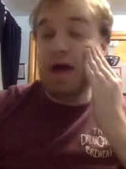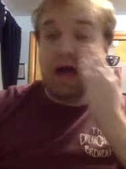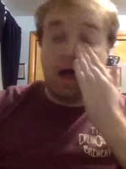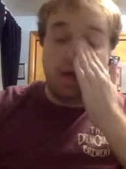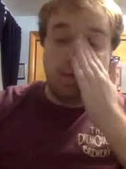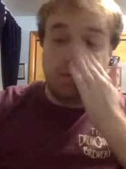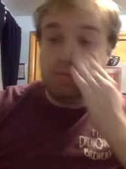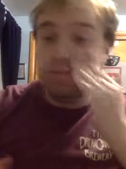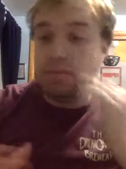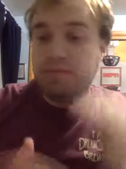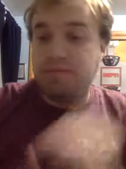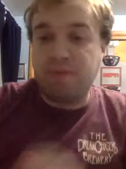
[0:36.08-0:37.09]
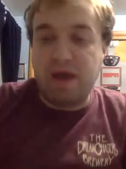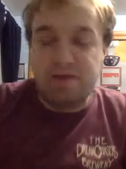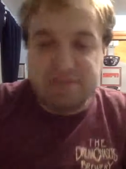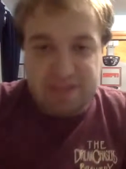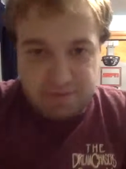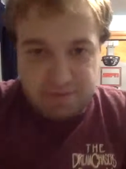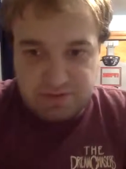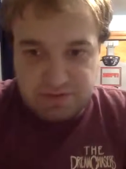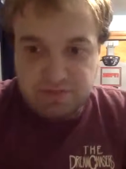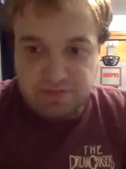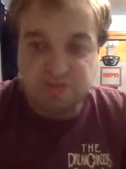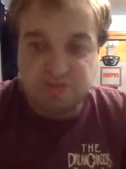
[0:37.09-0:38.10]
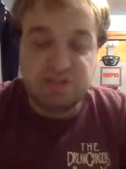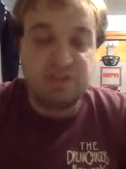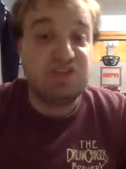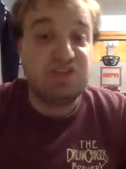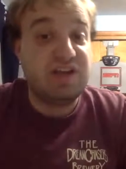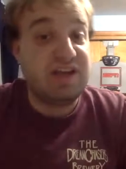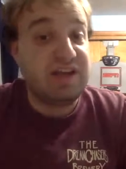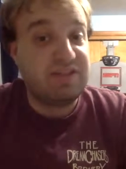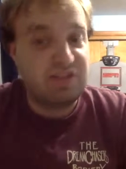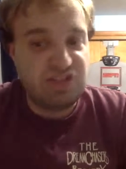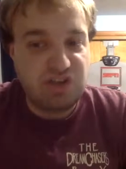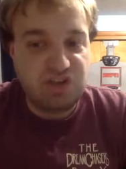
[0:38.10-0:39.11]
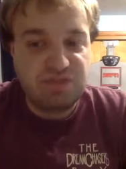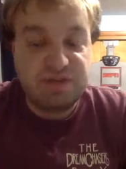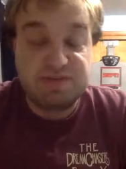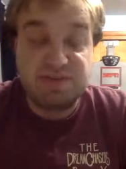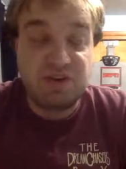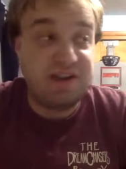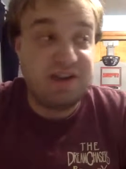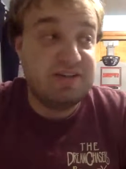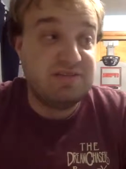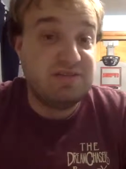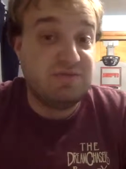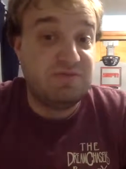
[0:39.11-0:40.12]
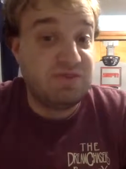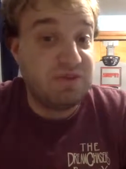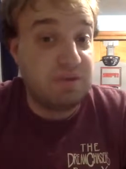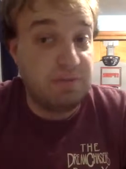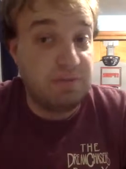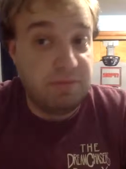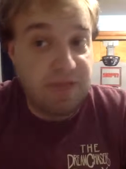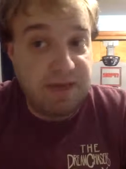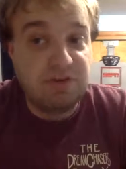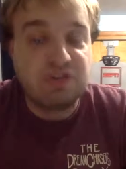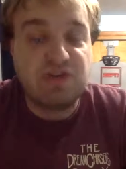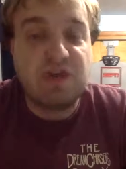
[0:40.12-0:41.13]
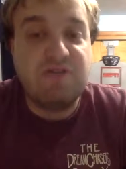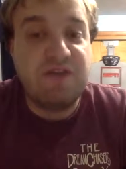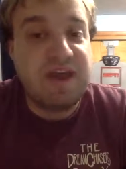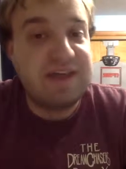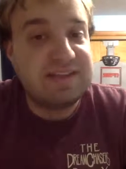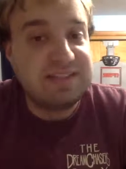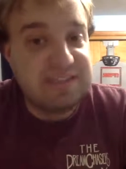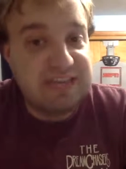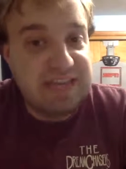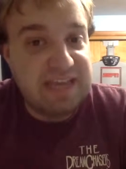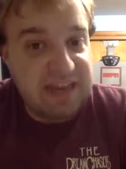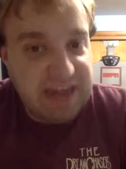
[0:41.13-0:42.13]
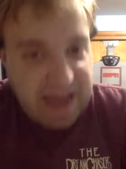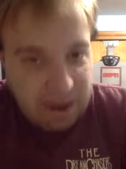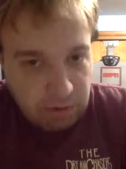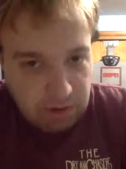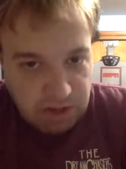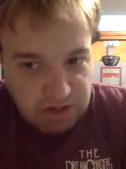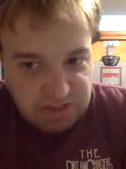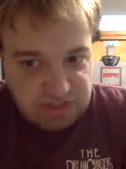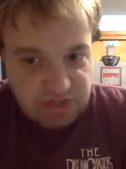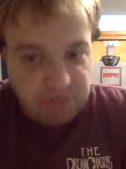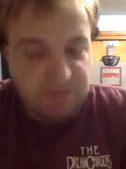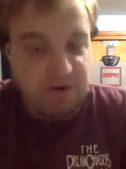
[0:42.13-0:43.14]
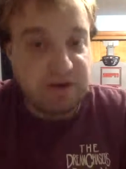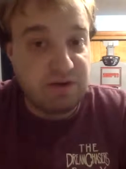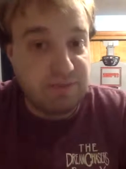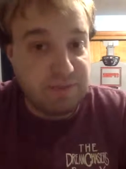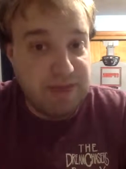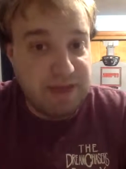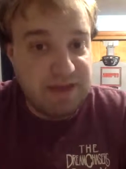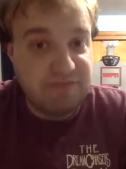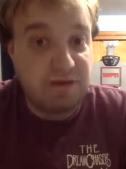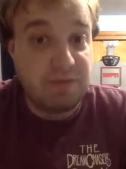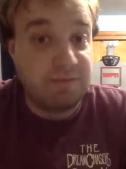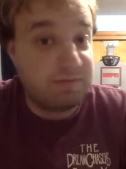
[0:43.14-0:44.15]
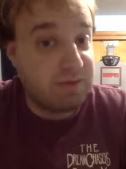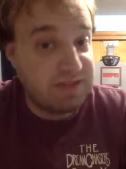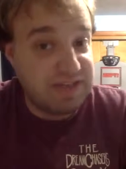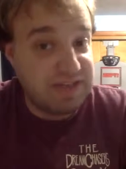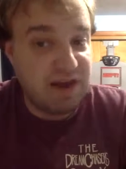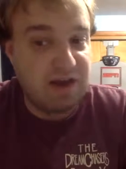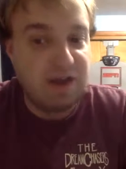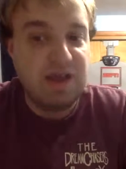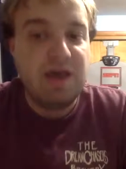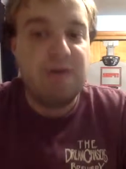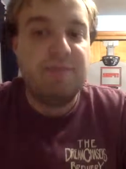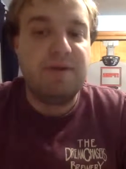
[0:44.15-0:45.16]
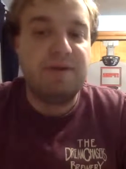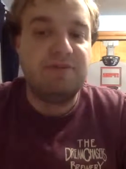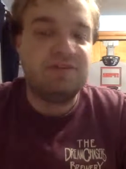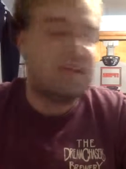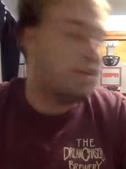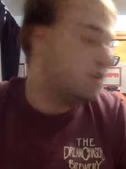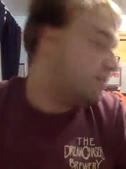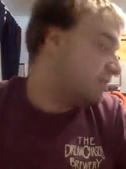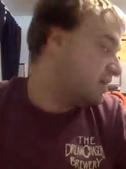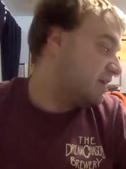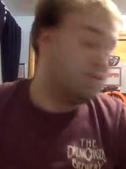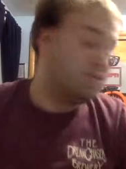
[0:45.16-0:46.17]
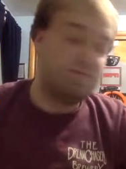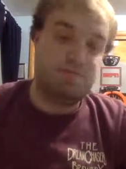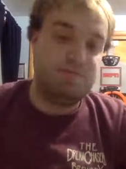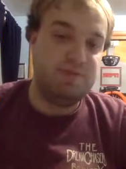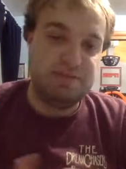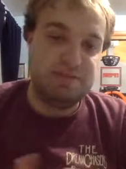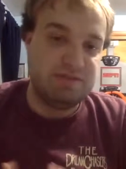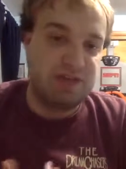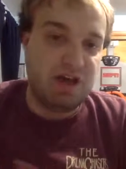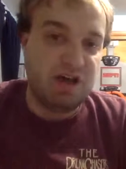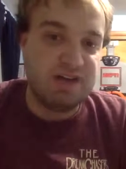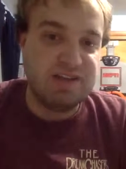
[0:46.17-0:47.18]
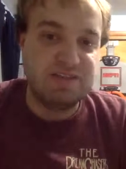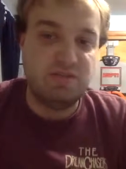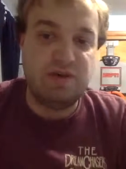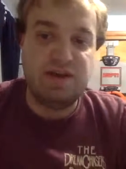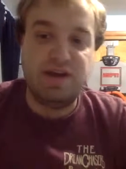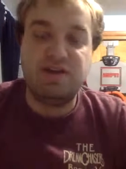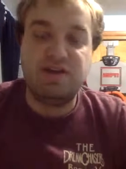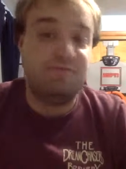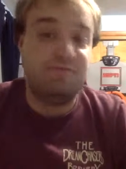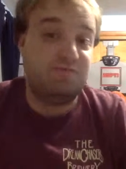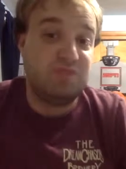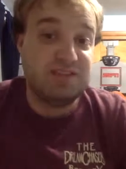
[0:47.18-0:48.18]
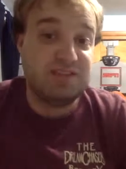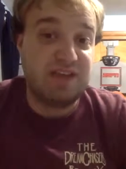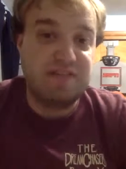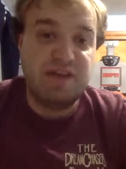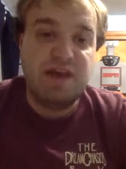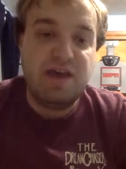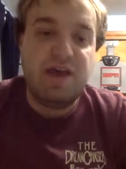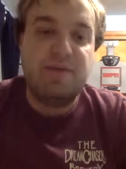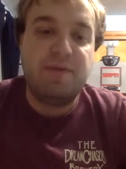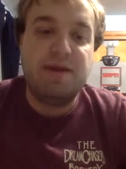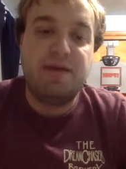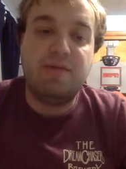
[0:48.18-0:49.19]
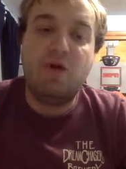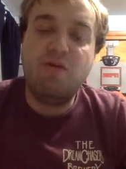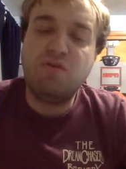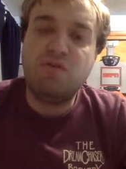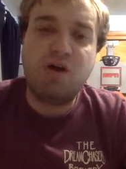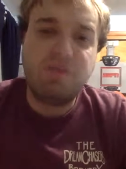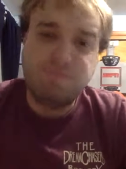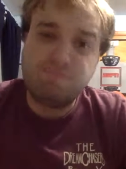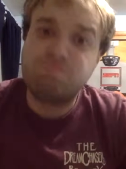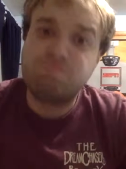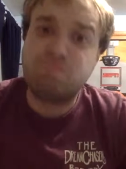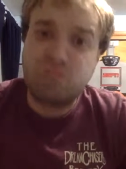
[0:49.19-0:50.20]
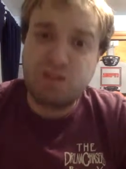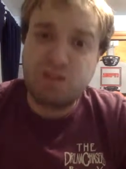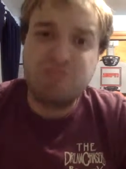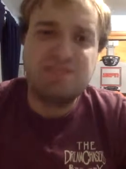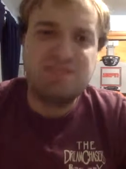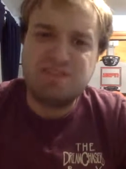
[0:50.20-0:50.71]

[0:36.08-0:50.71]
um, but I was able to, of course, you know, check out the show this week. I'm sorry, again, these reviews coming late. I'm going to try to review N X T in an hour also before I go to bed, even though I'm pretty tired, but I'm just catching up again, just busy with the holidays and whatnot, you know, it's life. But um, overall, that was a